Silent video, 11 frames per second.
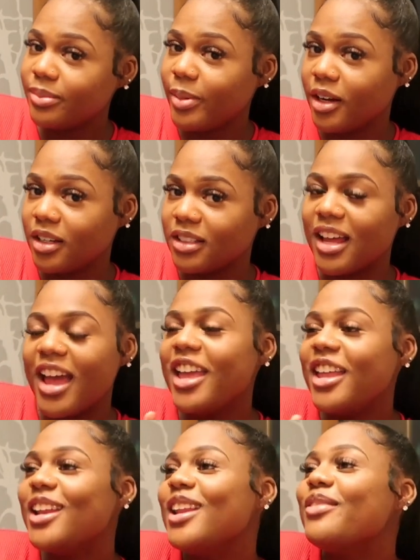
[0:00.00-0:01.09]
parents,
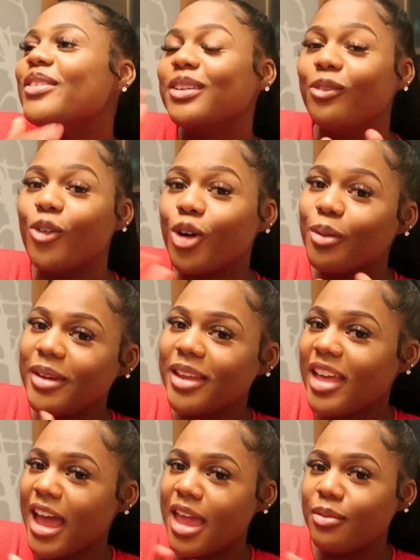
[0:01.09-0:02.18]
he didn't even warn me
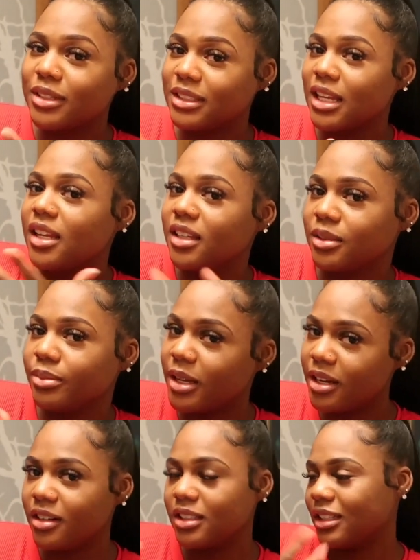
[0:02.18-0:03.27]
that he was telling his
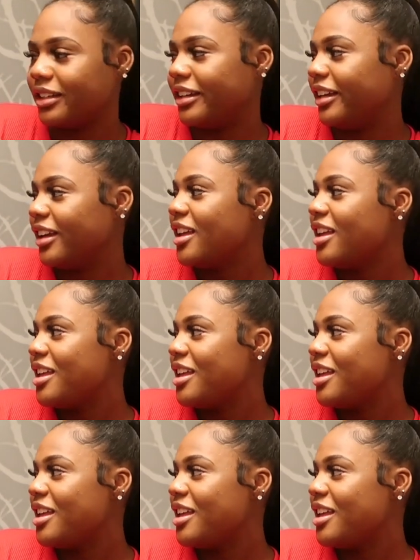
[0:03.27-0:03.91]
parents like